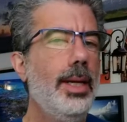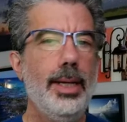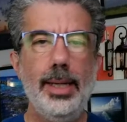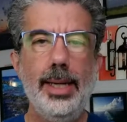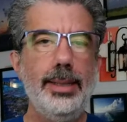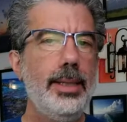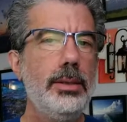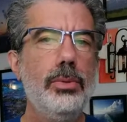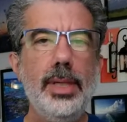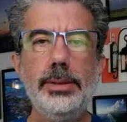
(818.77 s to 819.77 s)
like
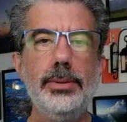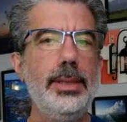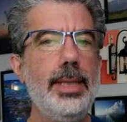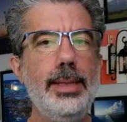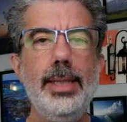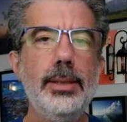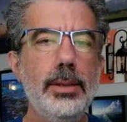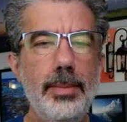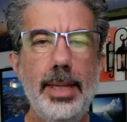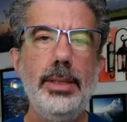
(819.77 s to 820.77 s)
identical restaurant,
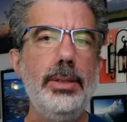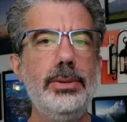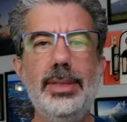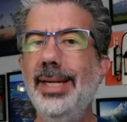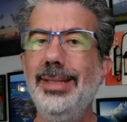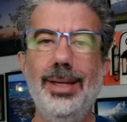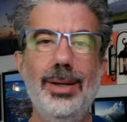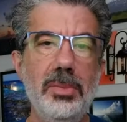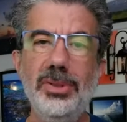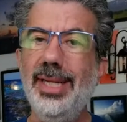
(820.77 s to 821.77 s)
identical menus, and
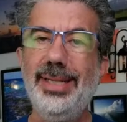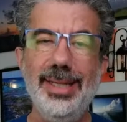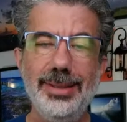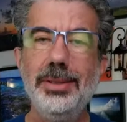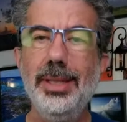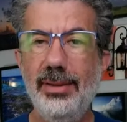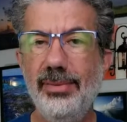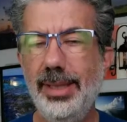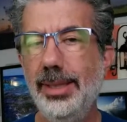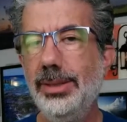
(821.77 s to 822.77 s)
almost identical
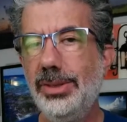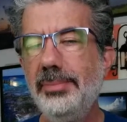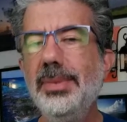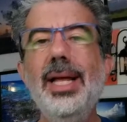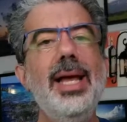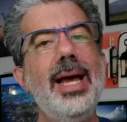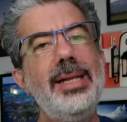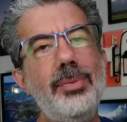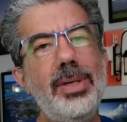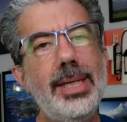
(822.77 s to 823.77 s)
everything on the ship. And
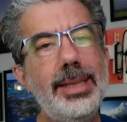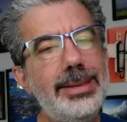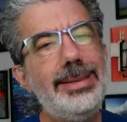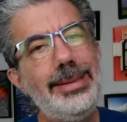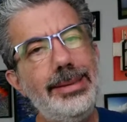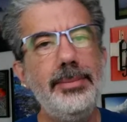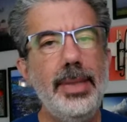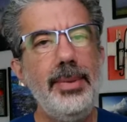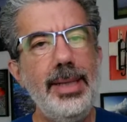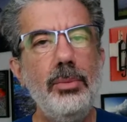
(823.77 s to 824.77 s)
they realized
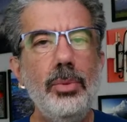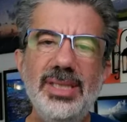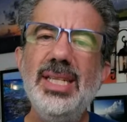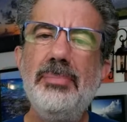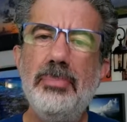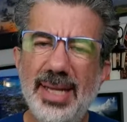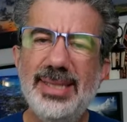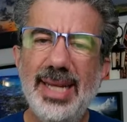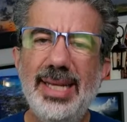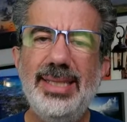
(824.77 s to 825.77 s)
maybe that wasn't the
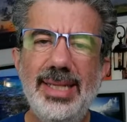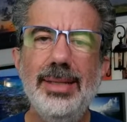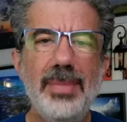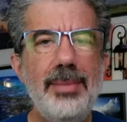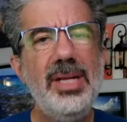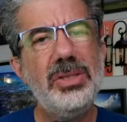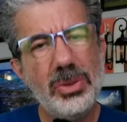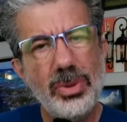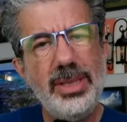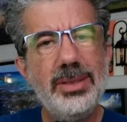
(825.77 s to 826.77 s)
best idea. Maybe there's a
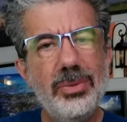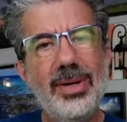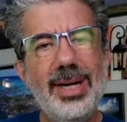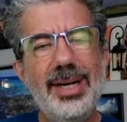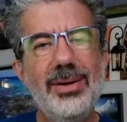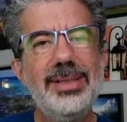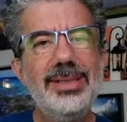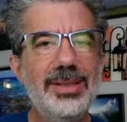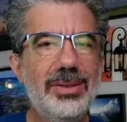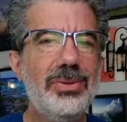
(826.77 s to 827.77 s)
reason why all these
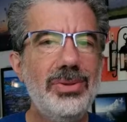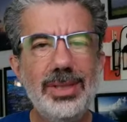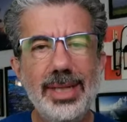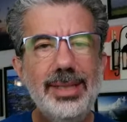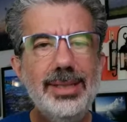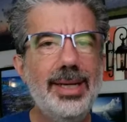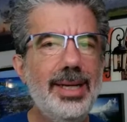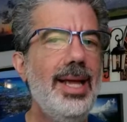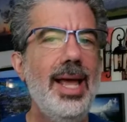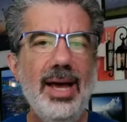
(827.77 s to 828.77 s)
other cruise lines like
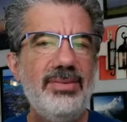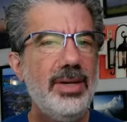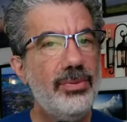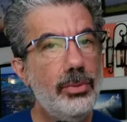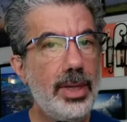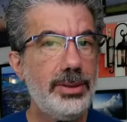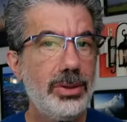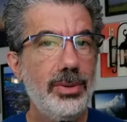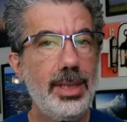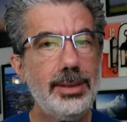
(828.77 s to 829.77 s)
have different
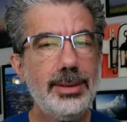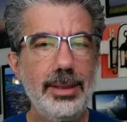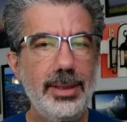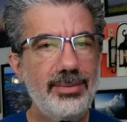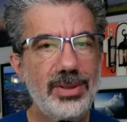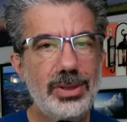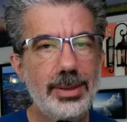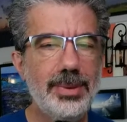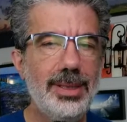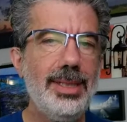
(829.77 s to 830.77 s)
restaurants on different
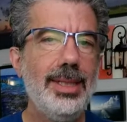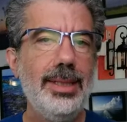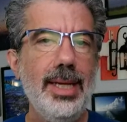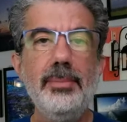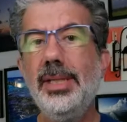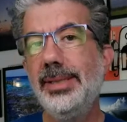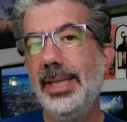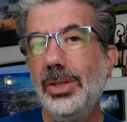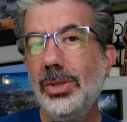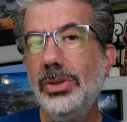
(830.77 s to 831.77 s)
ships and things like that, because they
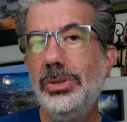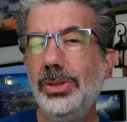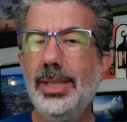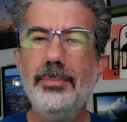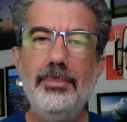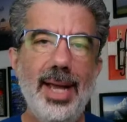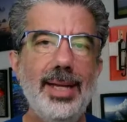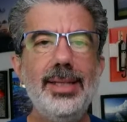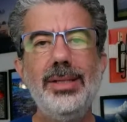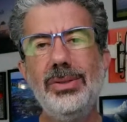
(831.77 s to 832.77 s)
encourage you to come
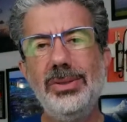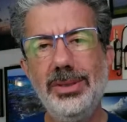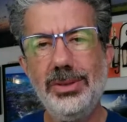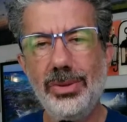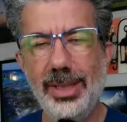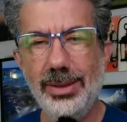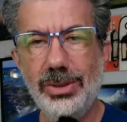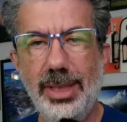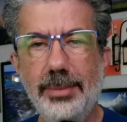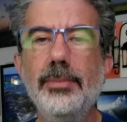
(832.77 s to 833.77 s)
back. They encourage you to try other
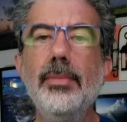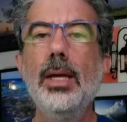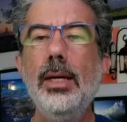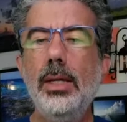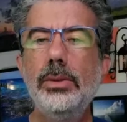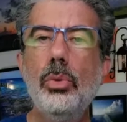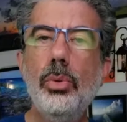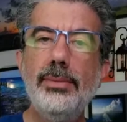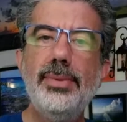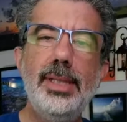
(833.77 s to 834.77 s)
ships. So
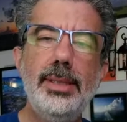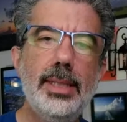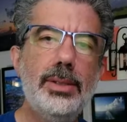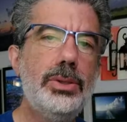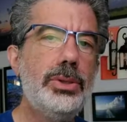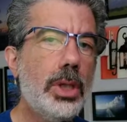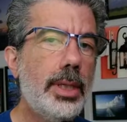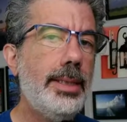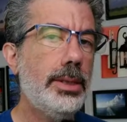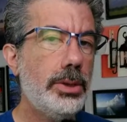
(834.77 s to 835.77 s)
one of the things that they're
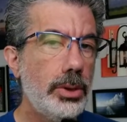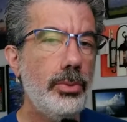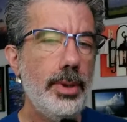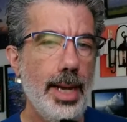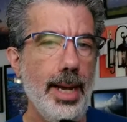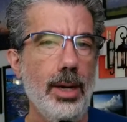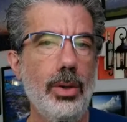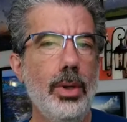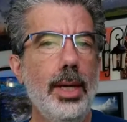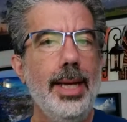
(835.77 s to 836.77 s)
starting to do
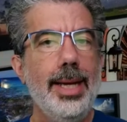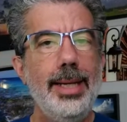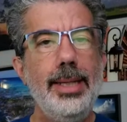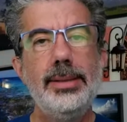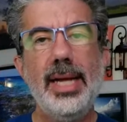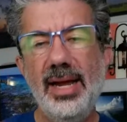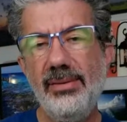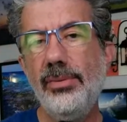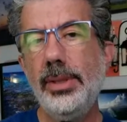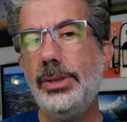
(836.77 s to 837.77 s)
now is
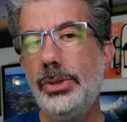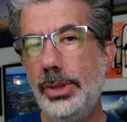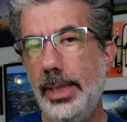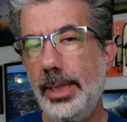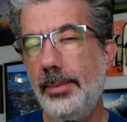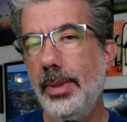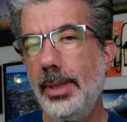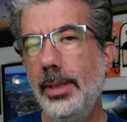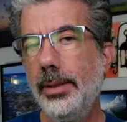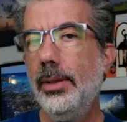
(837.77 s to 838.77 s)
every ship,
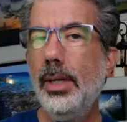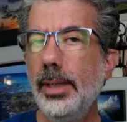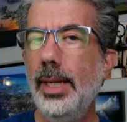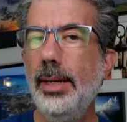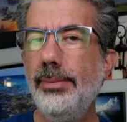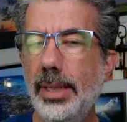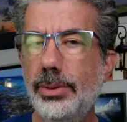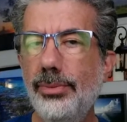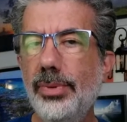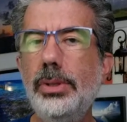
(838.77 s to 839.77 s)
they're all going to have an
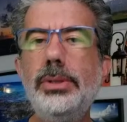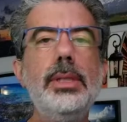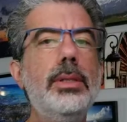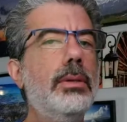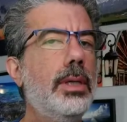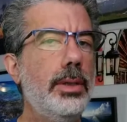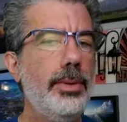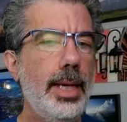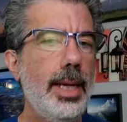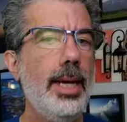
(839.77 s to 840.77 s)
Extra Virgin. They're all
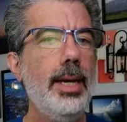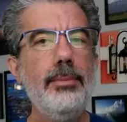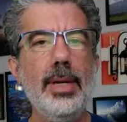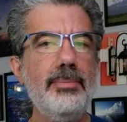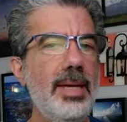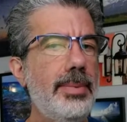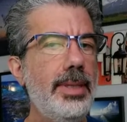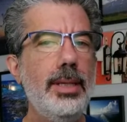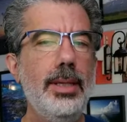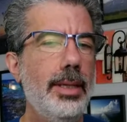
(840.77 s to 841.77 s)
going to have like
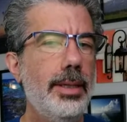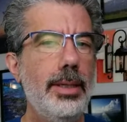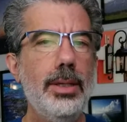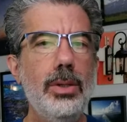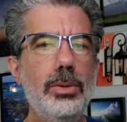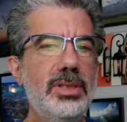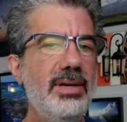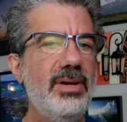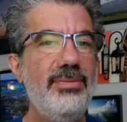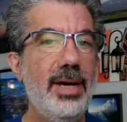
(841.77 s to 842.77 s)
maybe,
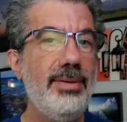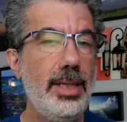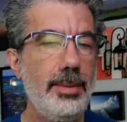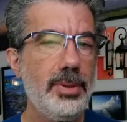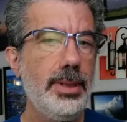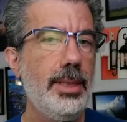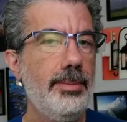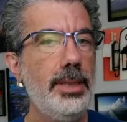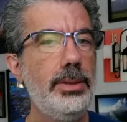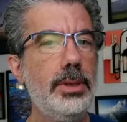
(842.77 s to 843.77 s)
75, 80% of the
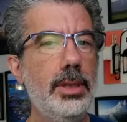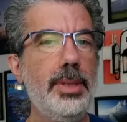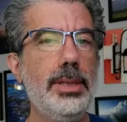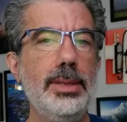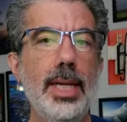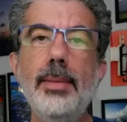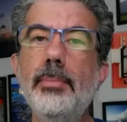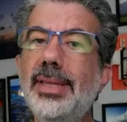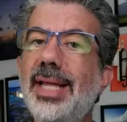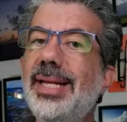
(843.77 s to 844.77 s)
menu is going to be the same,
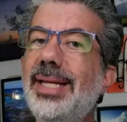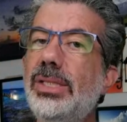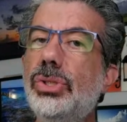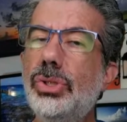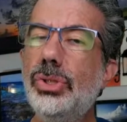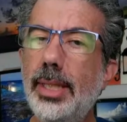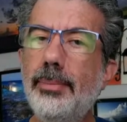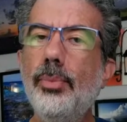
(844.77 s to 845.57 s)
but then each ship